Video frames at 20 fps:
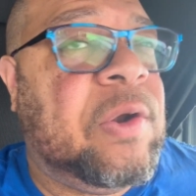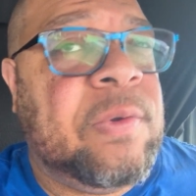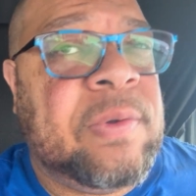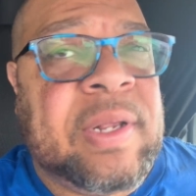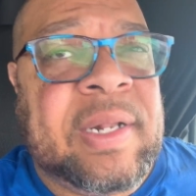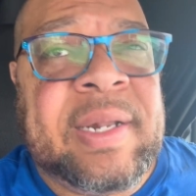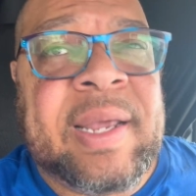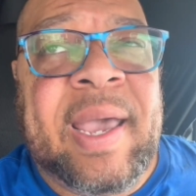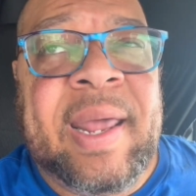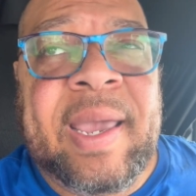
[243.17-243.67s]
on
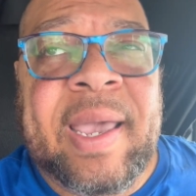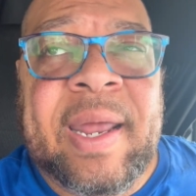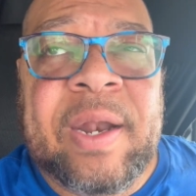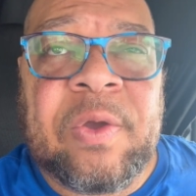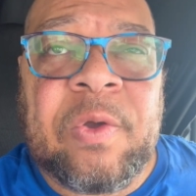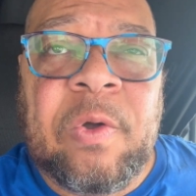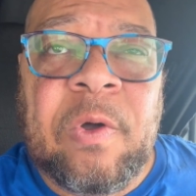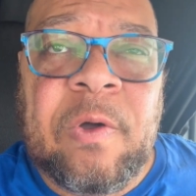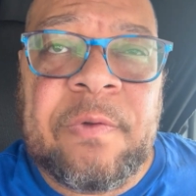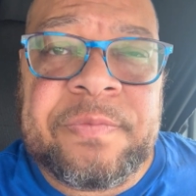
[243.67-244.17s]
that night, I got a
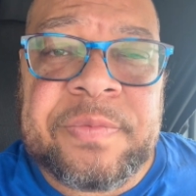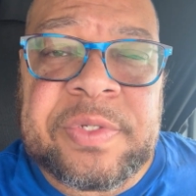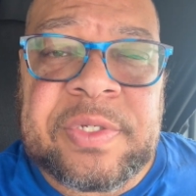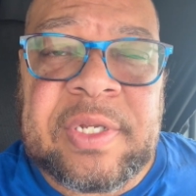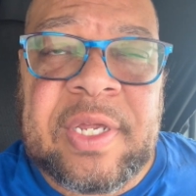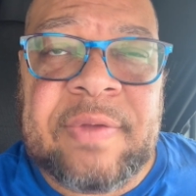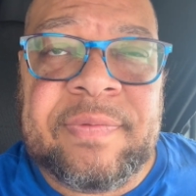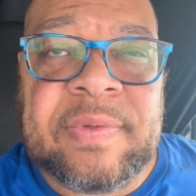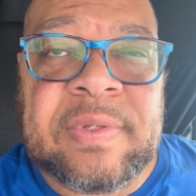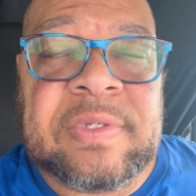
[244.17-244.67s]
call from
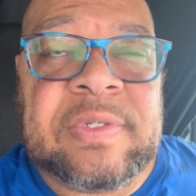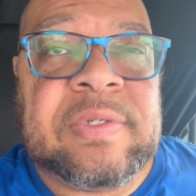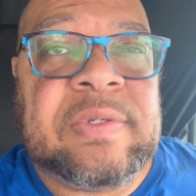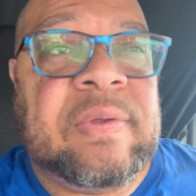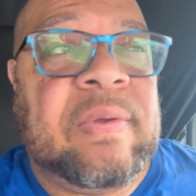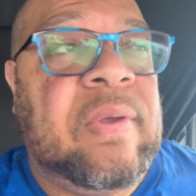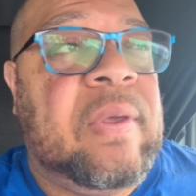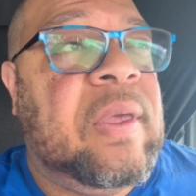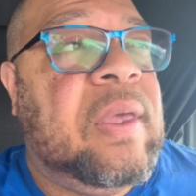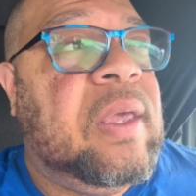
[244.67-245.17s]
Stevens,
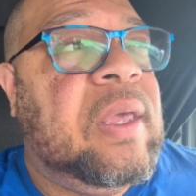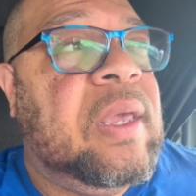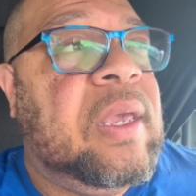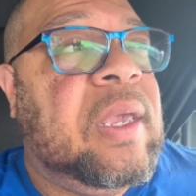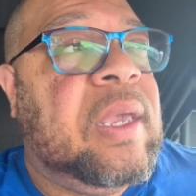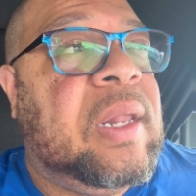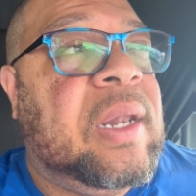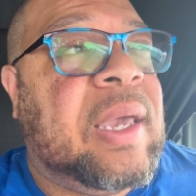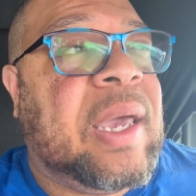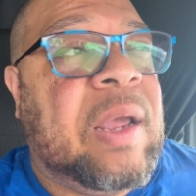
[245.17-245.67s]

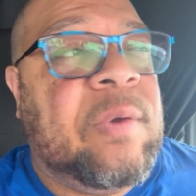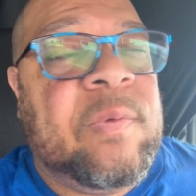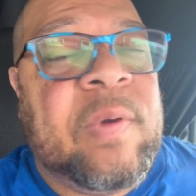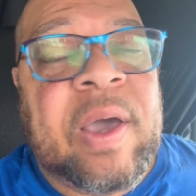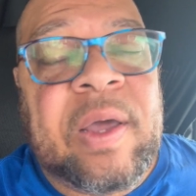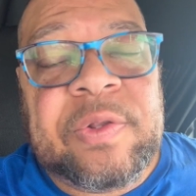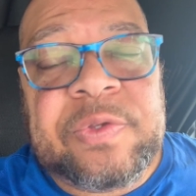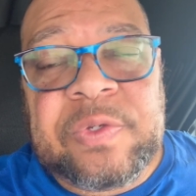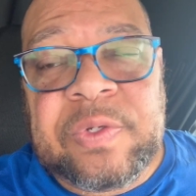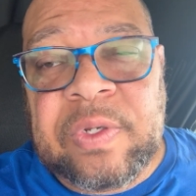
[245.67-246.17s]
and I got
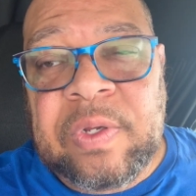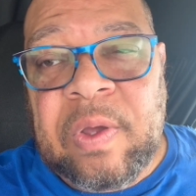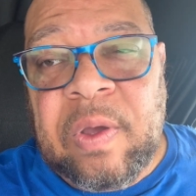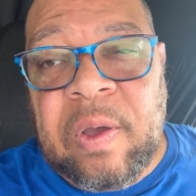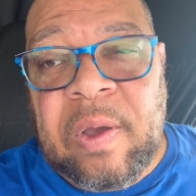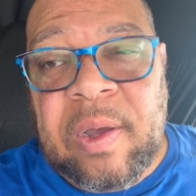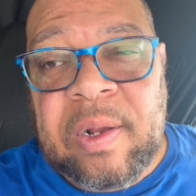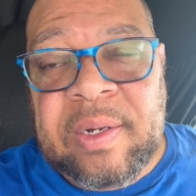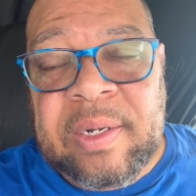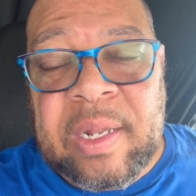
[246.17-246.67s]
routed to the
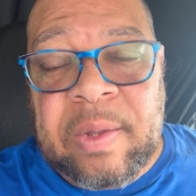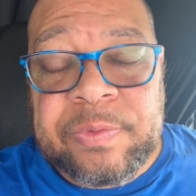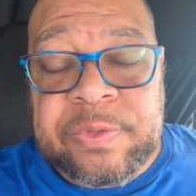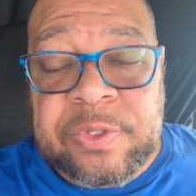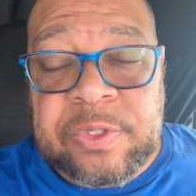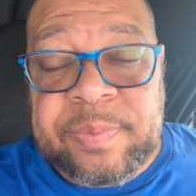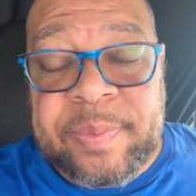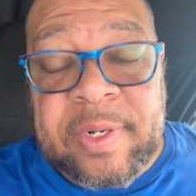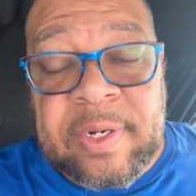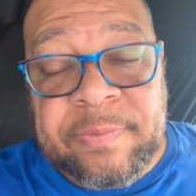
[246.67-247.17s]
yard, and I was
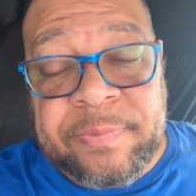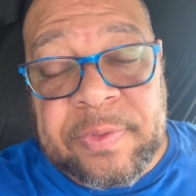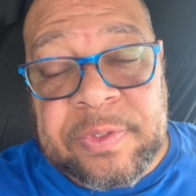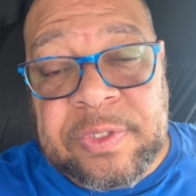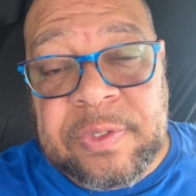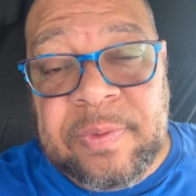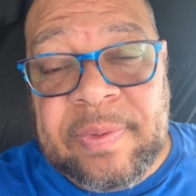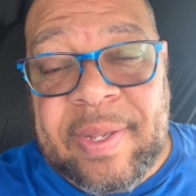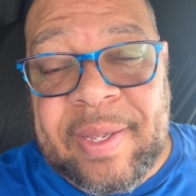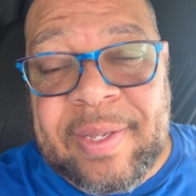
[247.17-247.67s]
suspended for
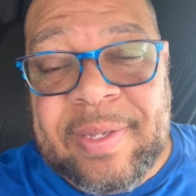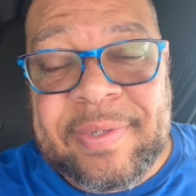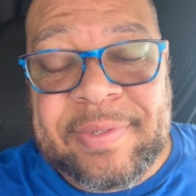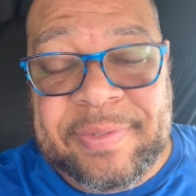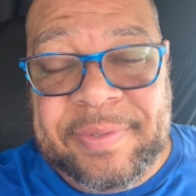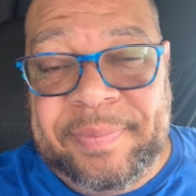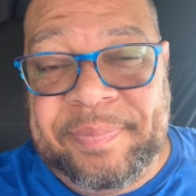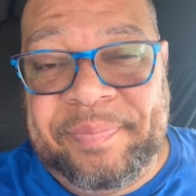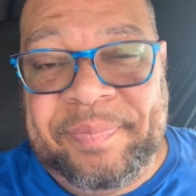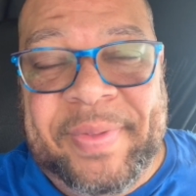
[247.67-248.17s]
2 days.
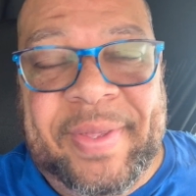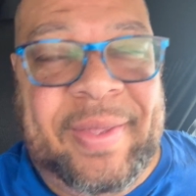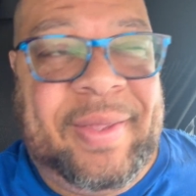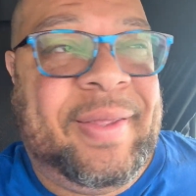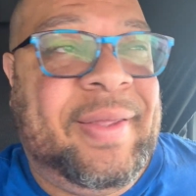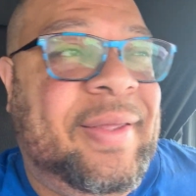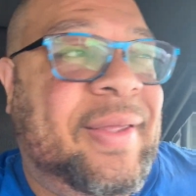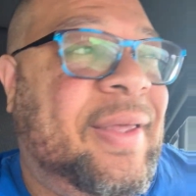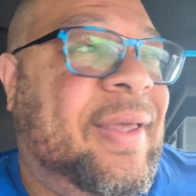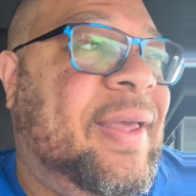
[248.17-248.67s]

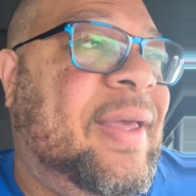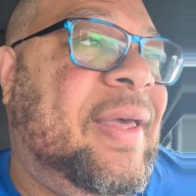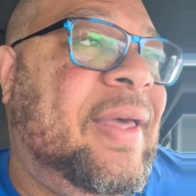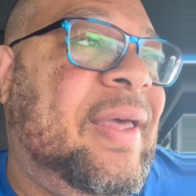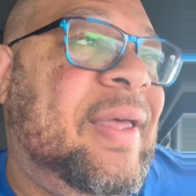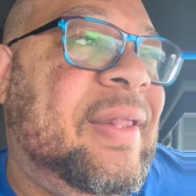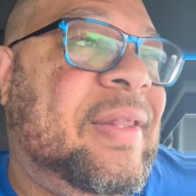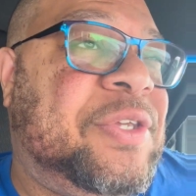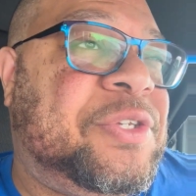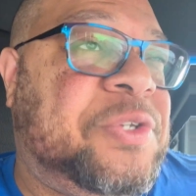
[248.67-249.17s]

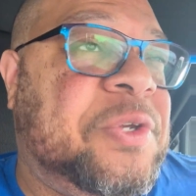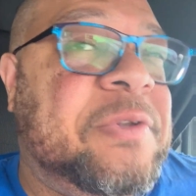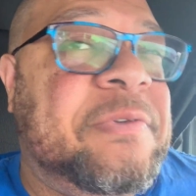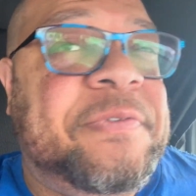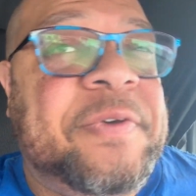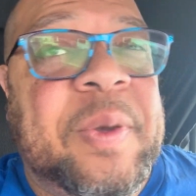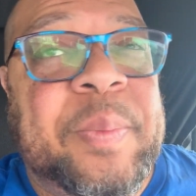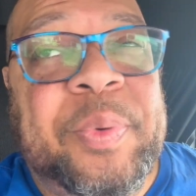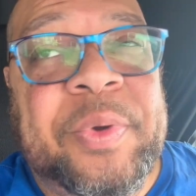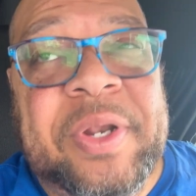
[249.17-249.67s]
The student
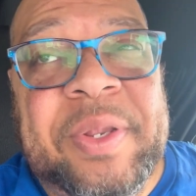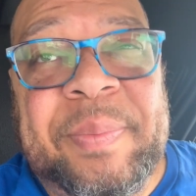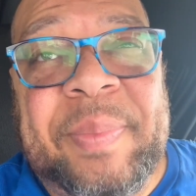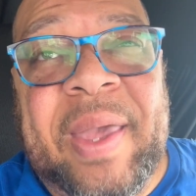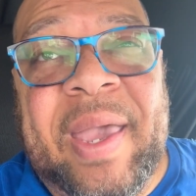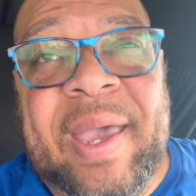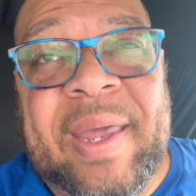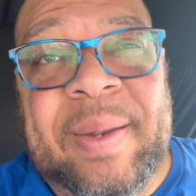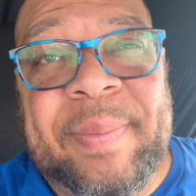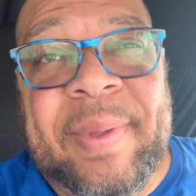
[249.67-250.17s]
felt pretty
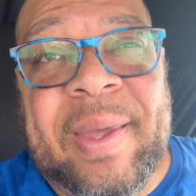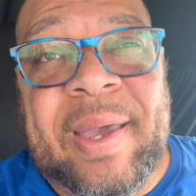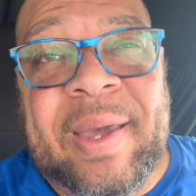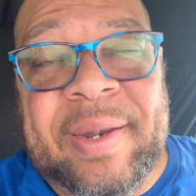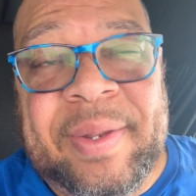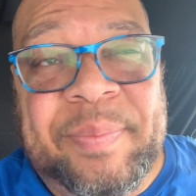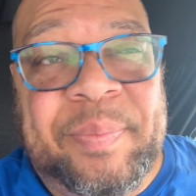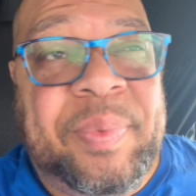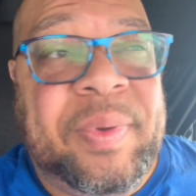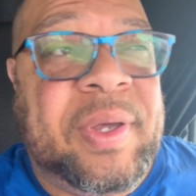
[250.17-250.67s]
bad about
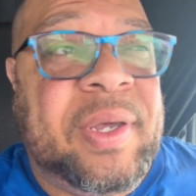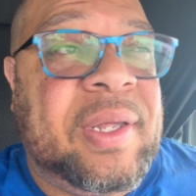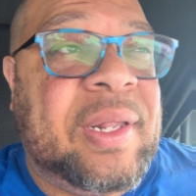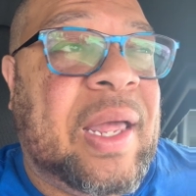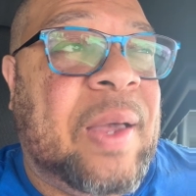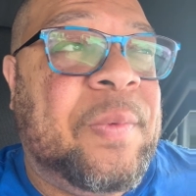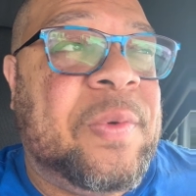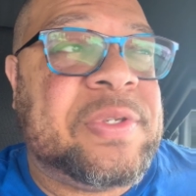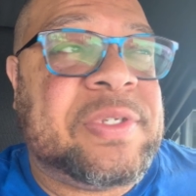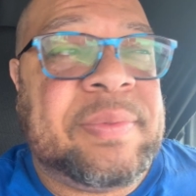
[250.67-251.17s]
it, but
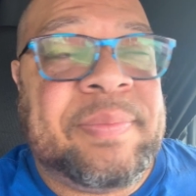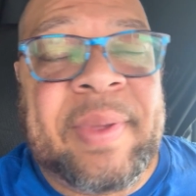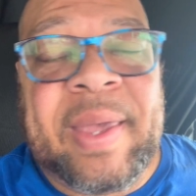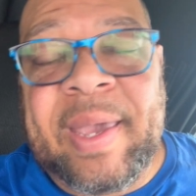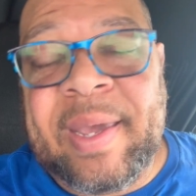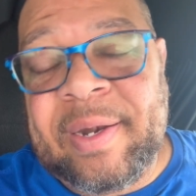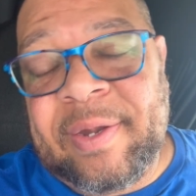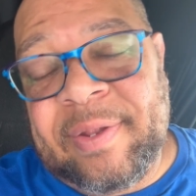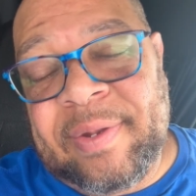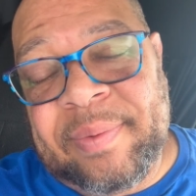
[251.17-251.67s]
I wasn't
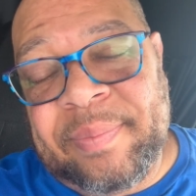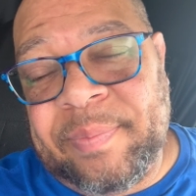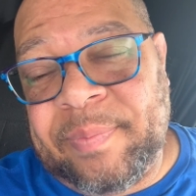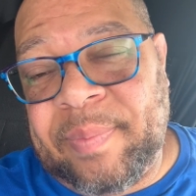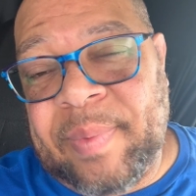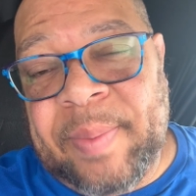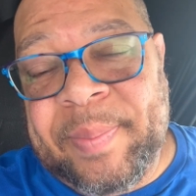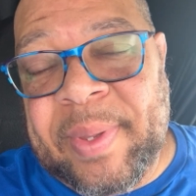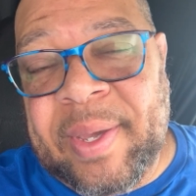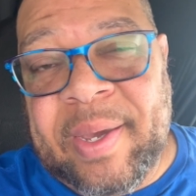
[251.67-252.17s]
mad at him
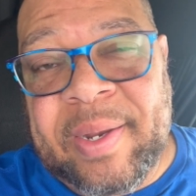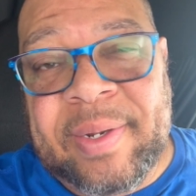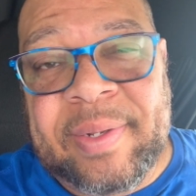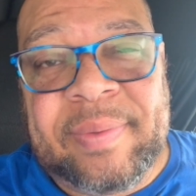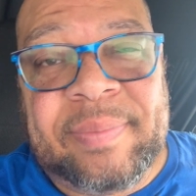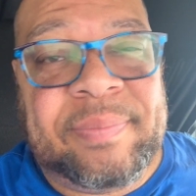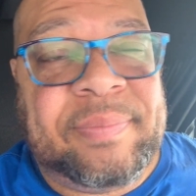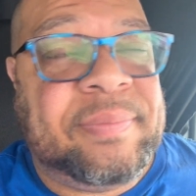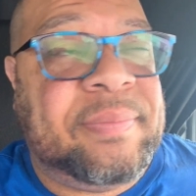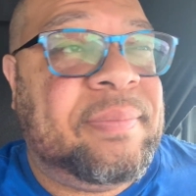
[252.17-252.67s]
about it.
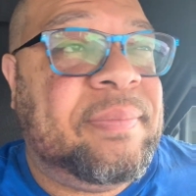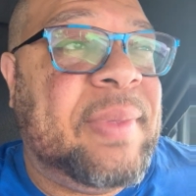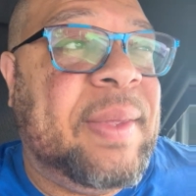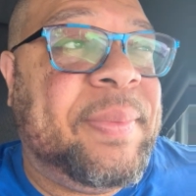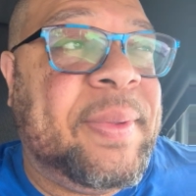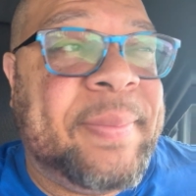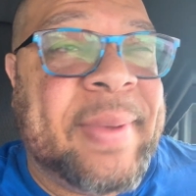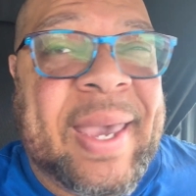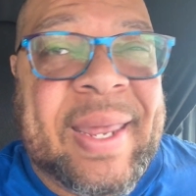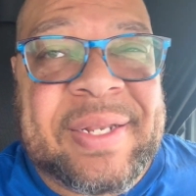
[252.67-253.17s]

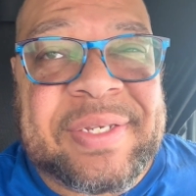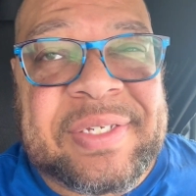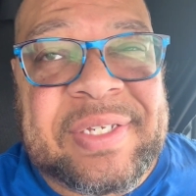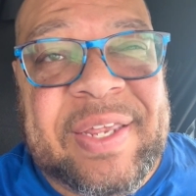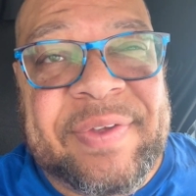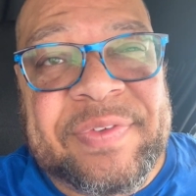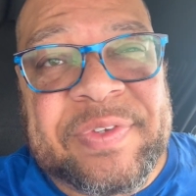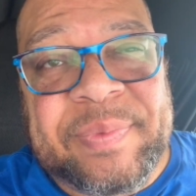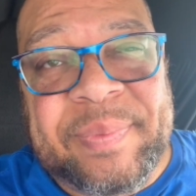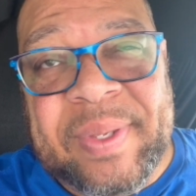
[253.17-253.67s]
Maybe mad at
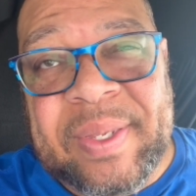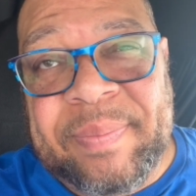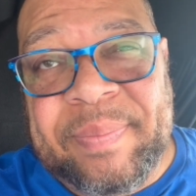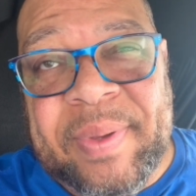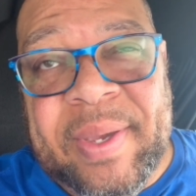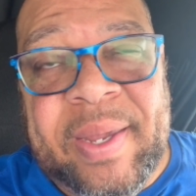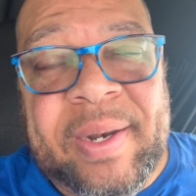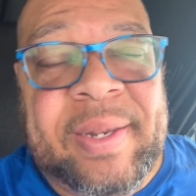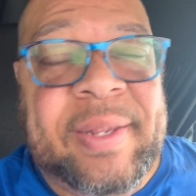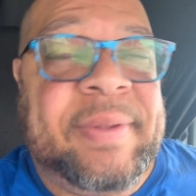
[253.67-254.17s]
Stevens for being
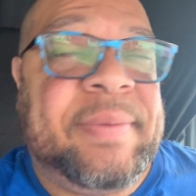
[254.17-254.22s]
petty,